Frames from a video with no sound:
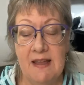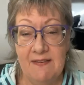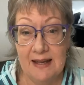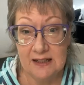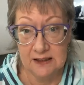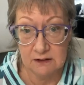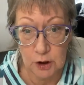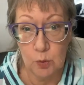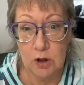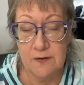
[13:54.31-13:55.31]
that they
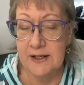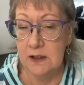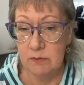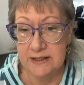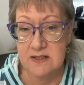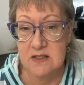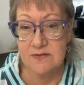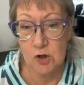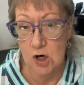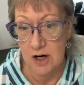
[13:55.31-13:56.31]
can lower their
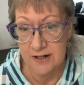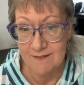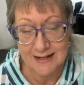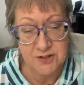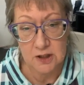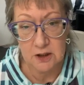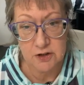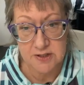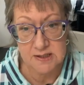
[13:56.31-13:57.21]
risks for cardiovascular